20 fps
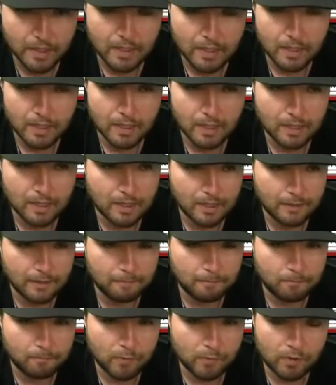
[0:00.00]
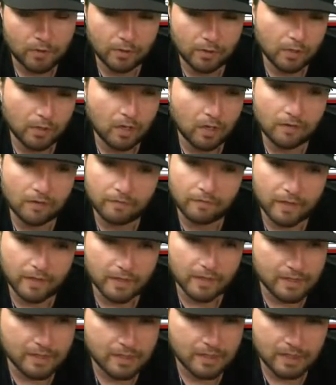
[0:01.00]
They're a good
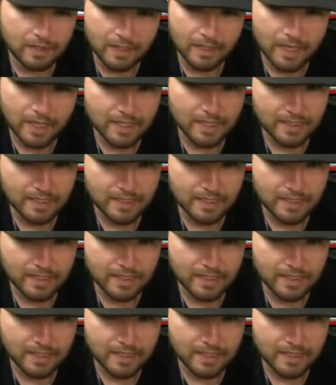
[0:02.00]
offense. Like I said,